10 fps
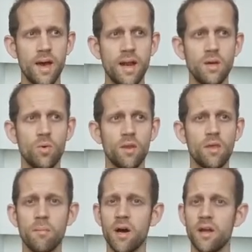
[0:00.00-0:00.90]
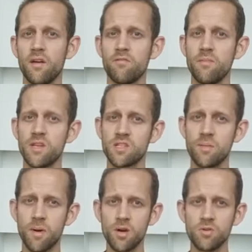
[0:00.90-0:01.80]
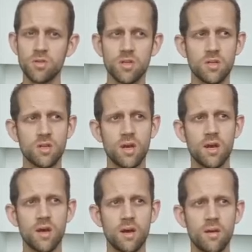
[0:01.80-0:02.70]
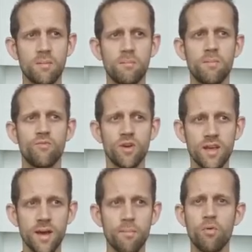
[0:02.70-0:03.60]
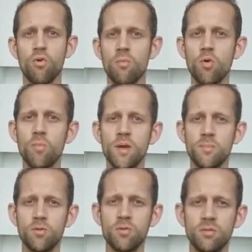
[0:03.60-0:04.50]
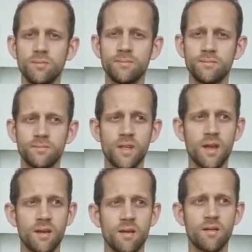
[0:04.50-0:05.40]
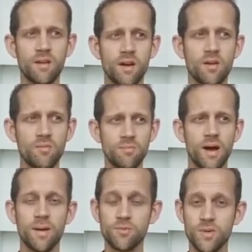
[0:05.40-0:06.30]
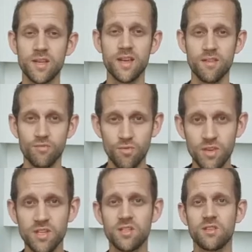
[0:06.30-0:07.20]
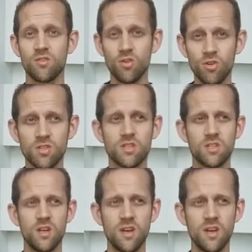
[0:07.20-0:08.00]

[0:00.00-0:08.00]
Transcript: anyone that might have missed the post, if we can get more and more people, then you know, perhaps we can get through this course